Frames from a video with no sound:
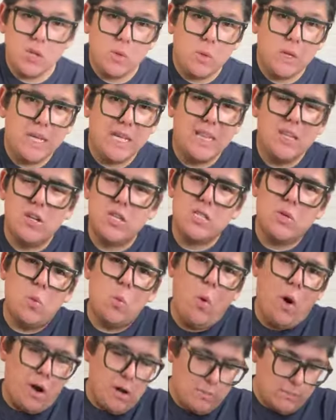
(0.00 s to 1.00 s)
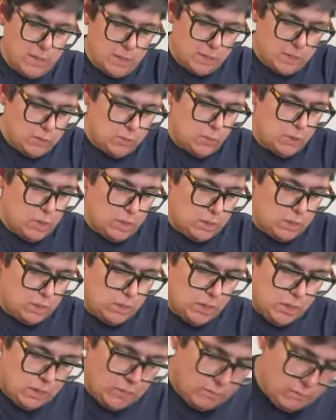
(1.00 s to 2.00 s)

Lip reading: another one in there. It's a watermelon one